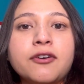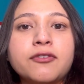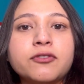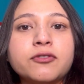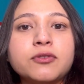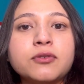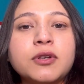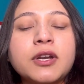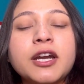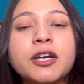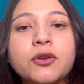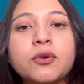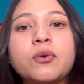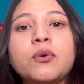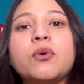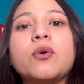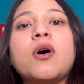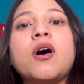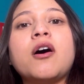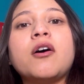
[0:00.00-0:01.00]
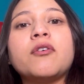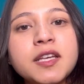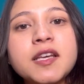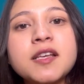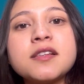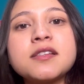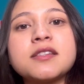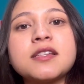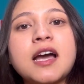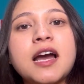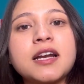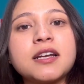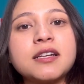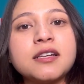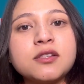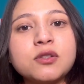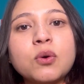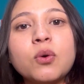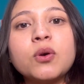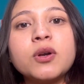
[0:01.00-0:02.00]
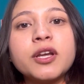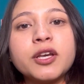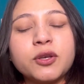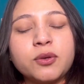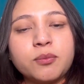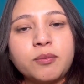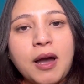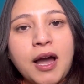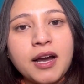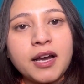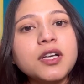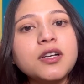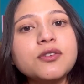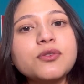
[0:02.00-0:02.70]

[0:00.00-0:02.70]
to let go of things that is holding you back.